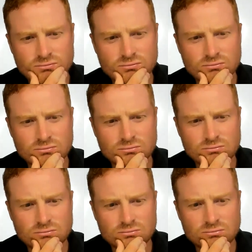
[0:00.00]

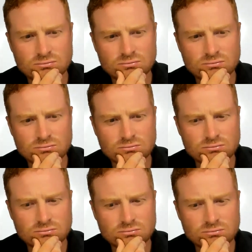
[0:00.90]
Nobody speaks.